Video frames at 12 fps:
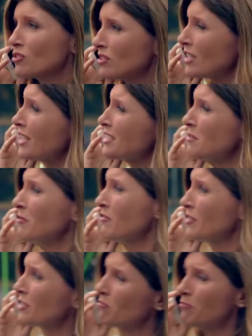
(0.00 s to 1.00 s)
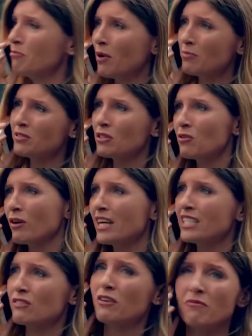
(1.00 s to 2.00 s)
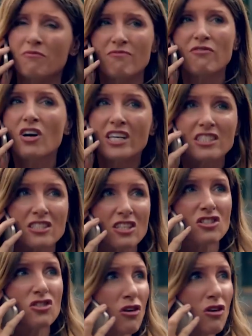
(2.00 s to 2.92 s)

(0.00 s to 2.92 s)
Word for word: Just ask them if you can pop to Greggs for a fucking sausage